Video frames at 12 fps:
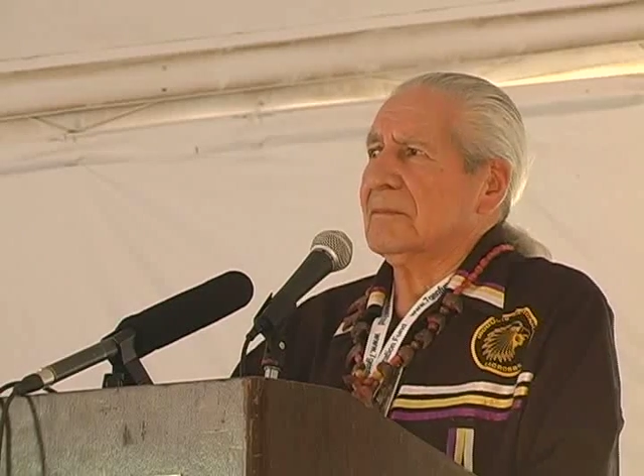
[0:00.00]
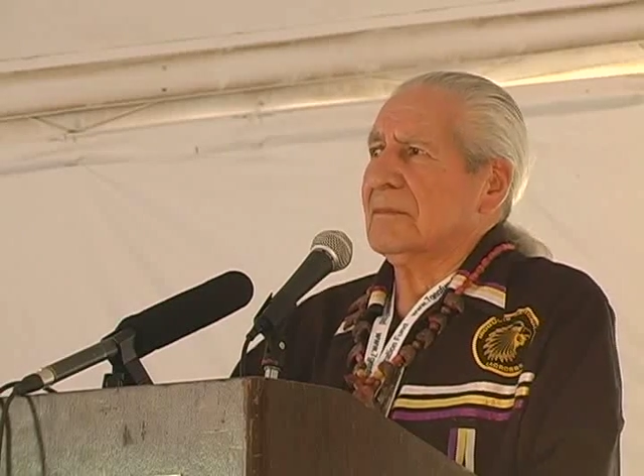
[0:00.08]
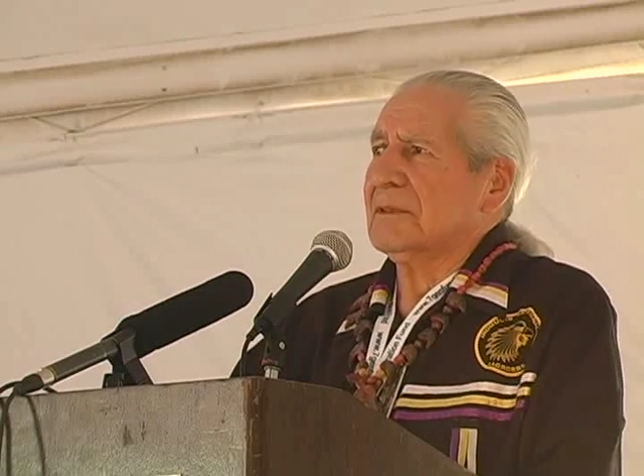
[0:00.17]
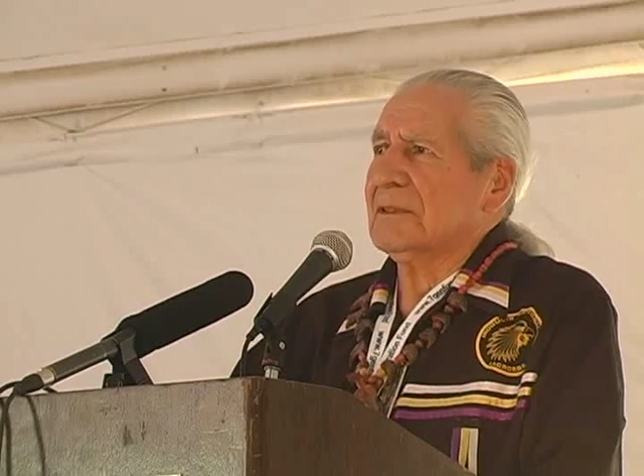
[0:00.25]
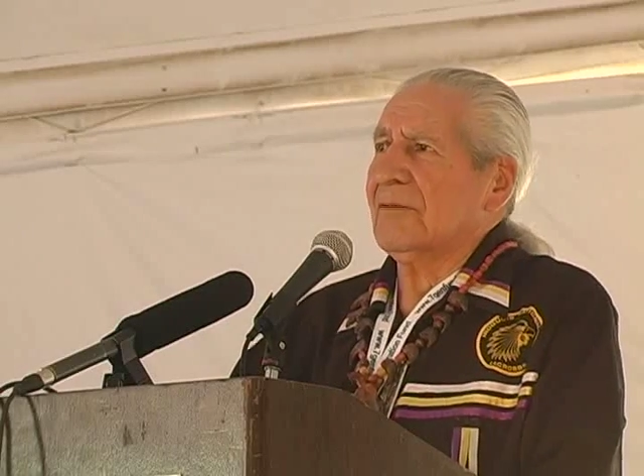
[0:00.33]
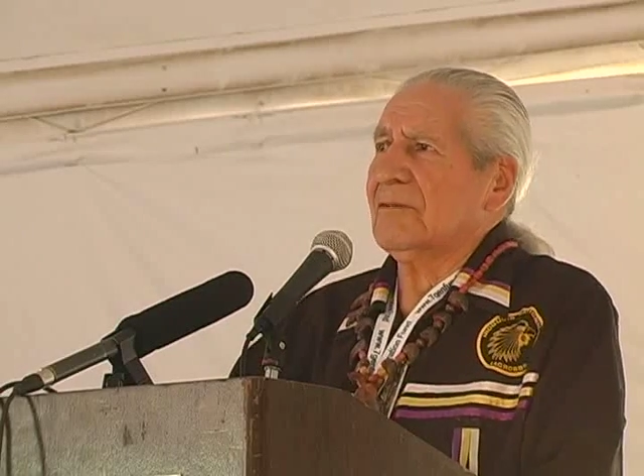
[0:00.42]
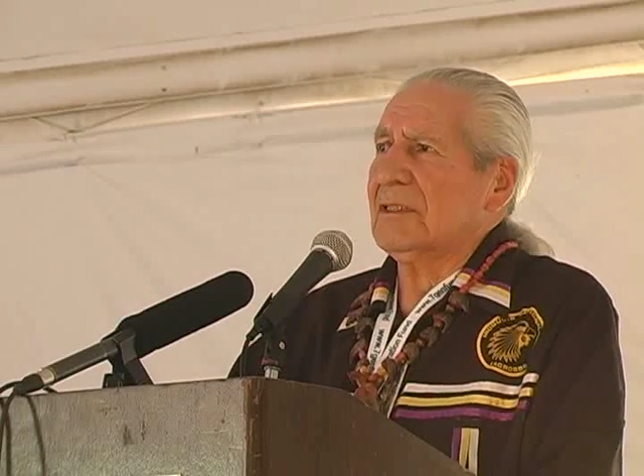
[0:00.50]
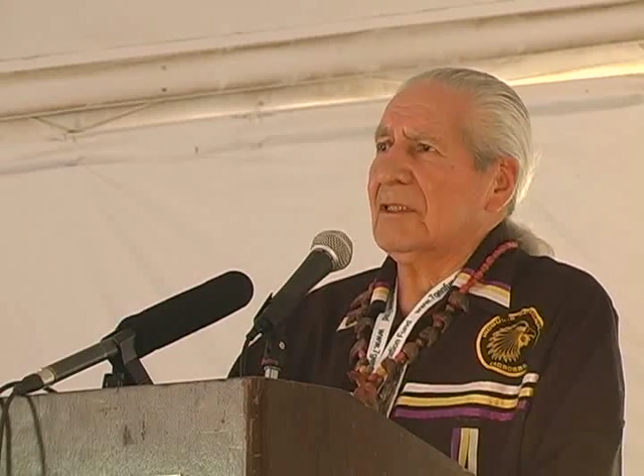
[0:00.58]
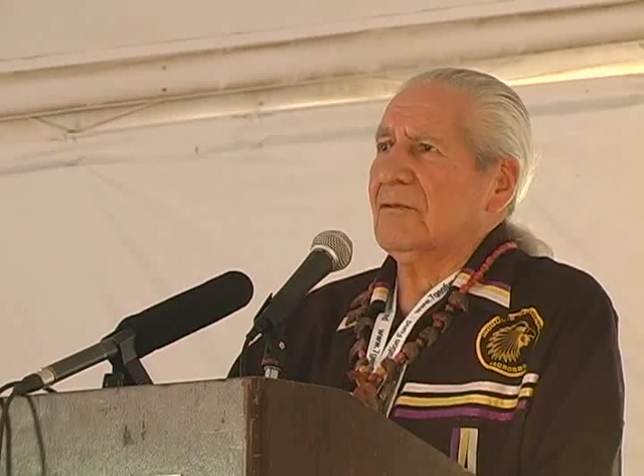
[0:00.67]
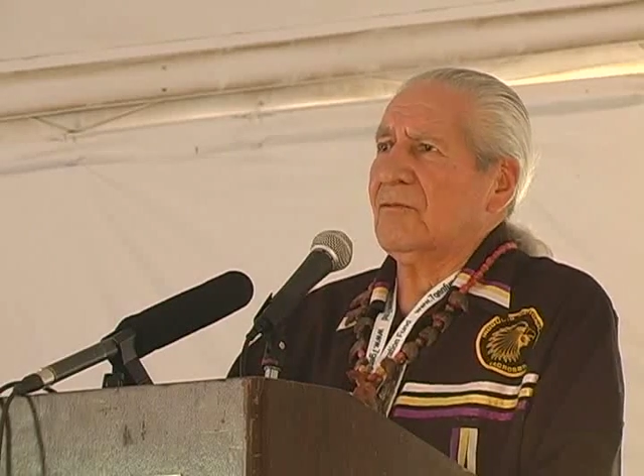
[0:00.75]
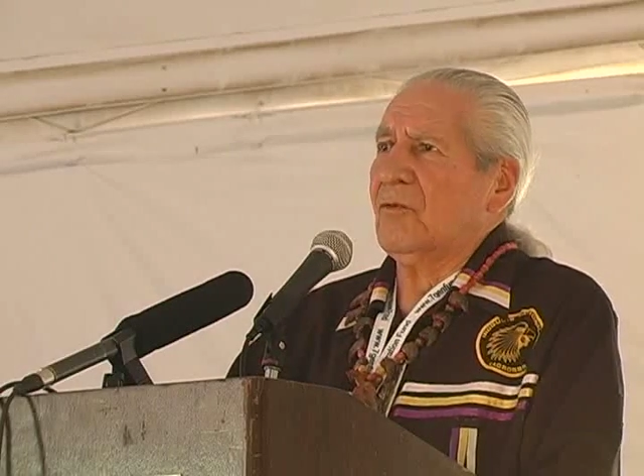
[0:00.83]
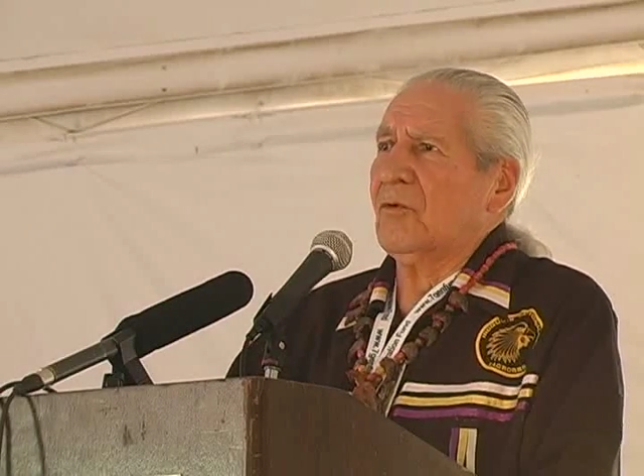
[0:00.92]

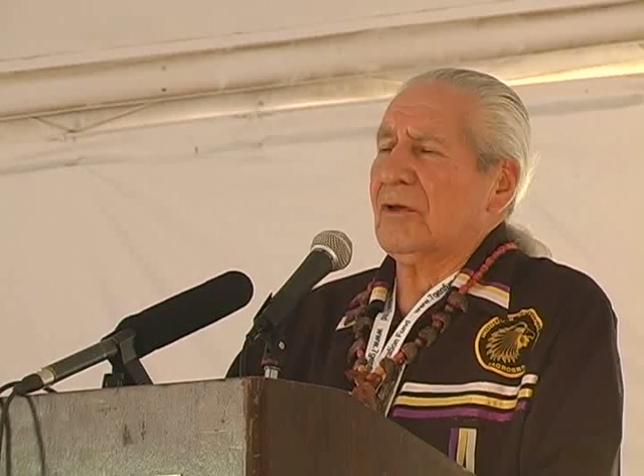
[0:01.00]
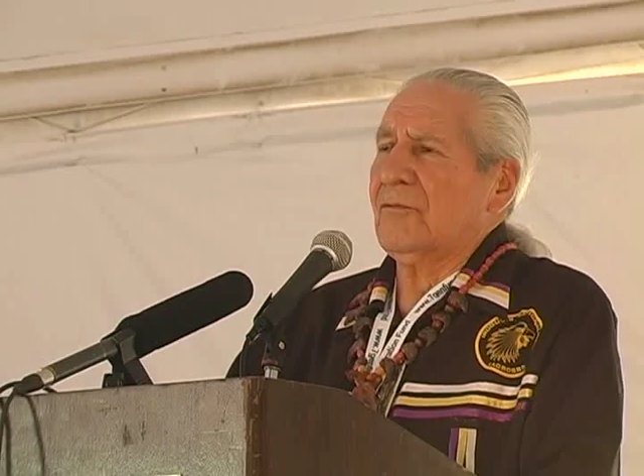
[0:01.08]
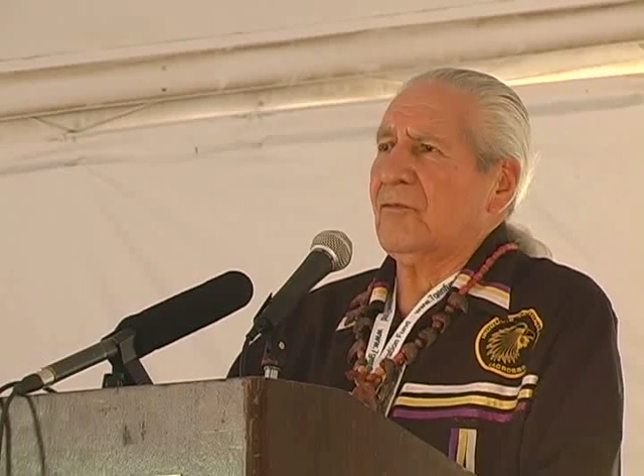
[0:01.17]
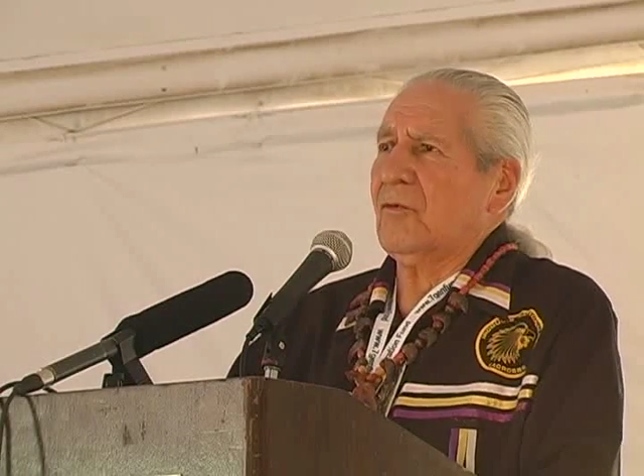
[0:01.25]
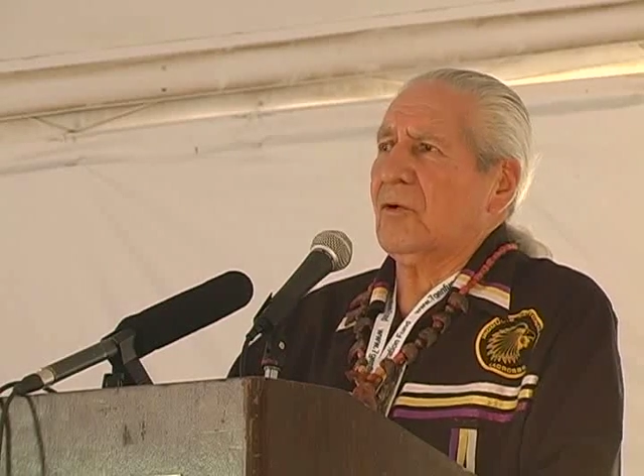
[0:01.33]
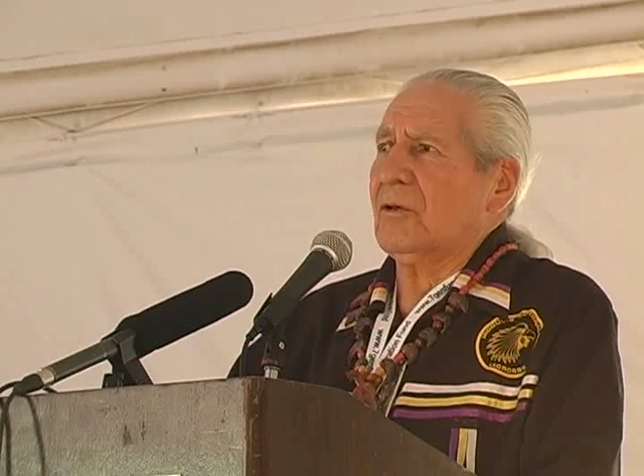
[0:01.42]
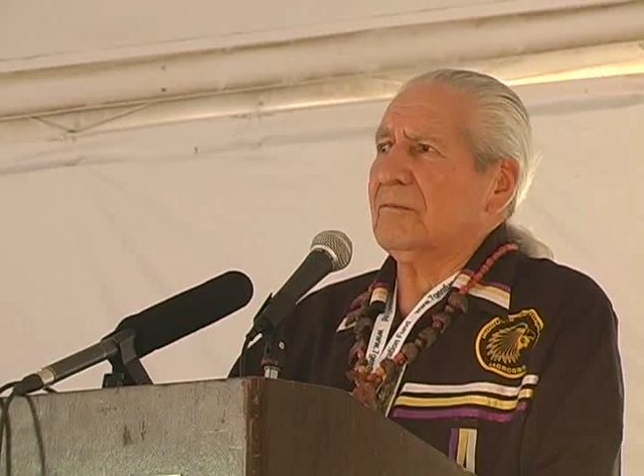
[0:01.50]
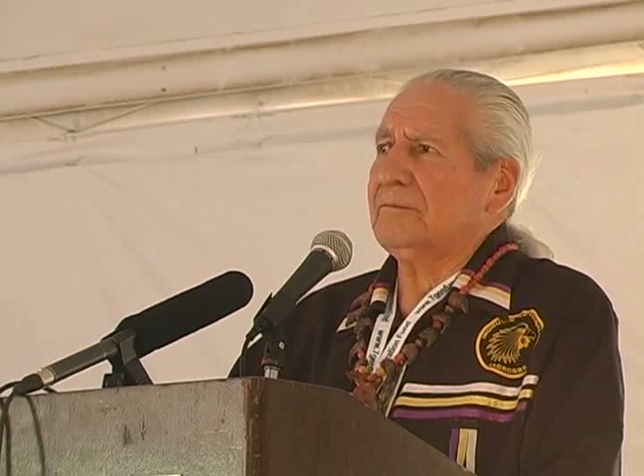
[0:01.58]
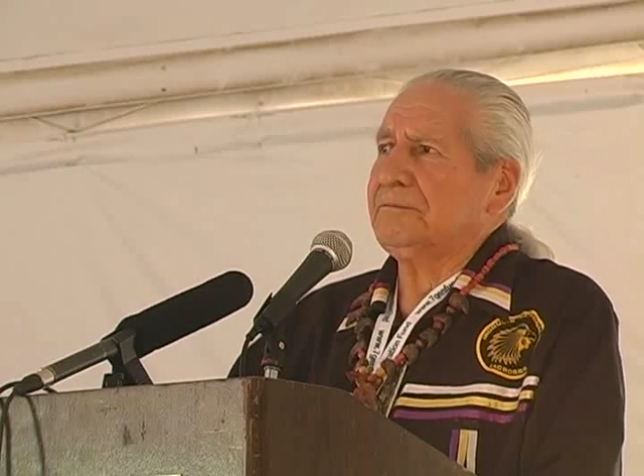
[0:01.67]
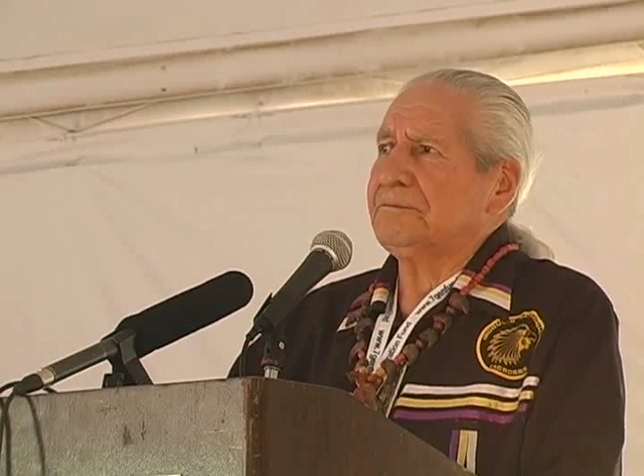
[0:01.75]
1744,